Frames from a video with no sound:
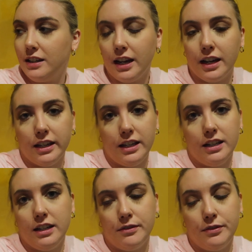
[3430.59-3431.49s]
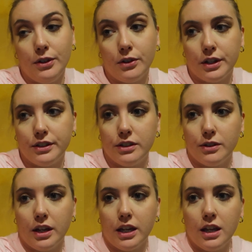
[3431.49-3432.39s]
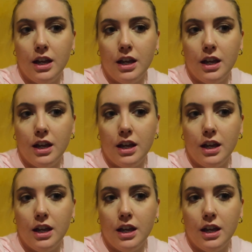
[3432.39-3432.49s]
yeah he didn't feel good so like